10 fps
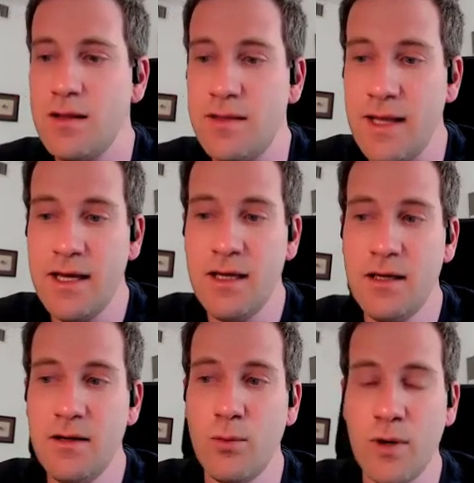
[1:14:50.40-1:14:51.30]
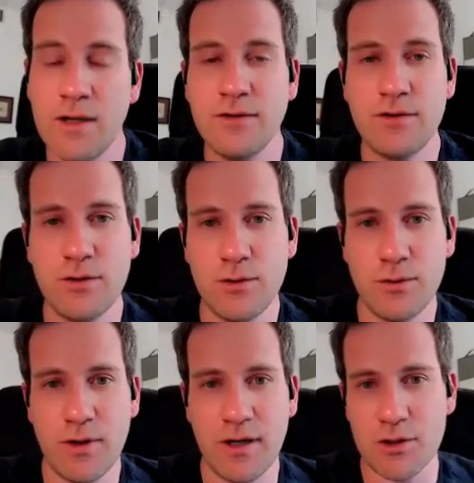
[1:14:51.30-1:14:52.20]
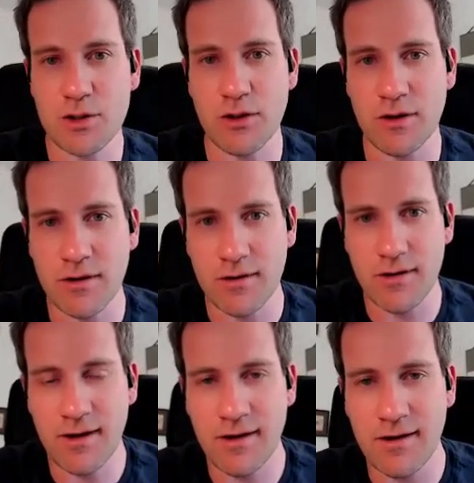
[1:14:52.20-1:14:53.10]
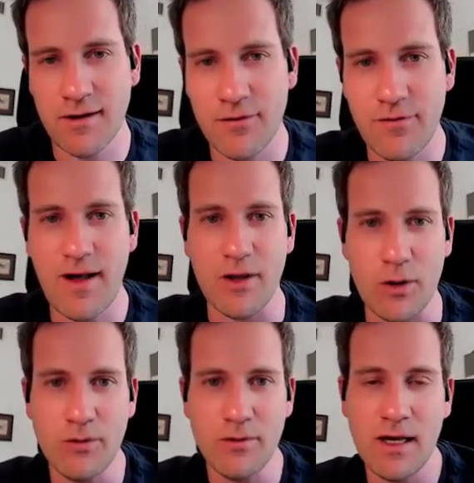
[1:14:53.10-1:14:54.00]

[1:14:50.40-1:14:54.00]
They want to ensure value,